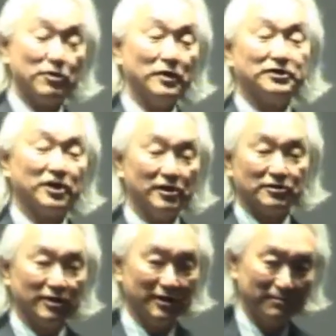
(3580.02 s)
fewer
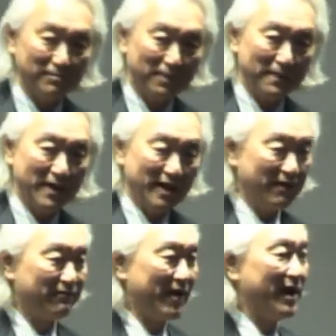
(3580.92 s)
children.
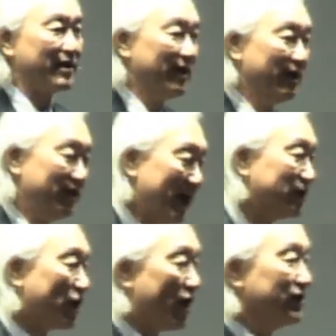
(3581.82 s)
In fact,
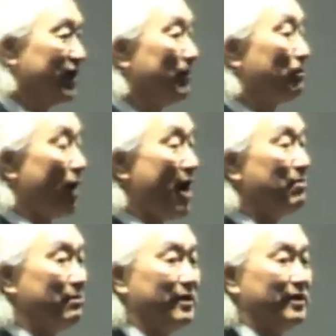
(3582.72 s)
that's causing a
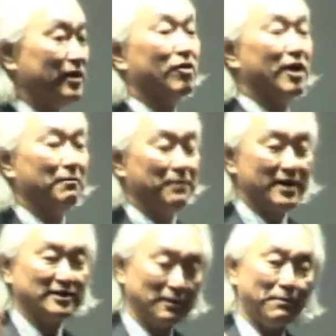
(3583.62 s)
problem in Europe
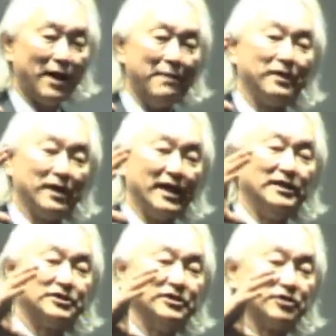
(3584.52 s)
because the
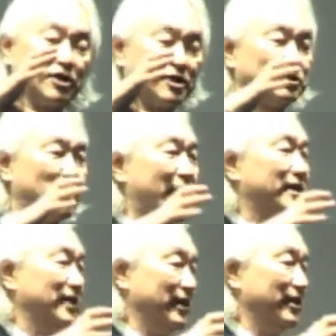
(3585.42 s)
populations are
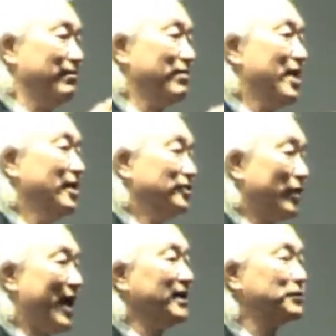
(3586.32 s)
contracting.
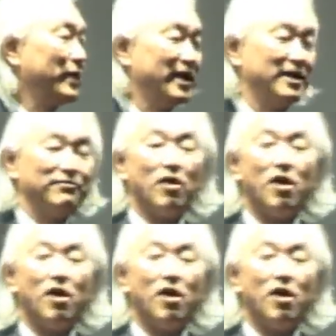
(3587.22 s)
So as we live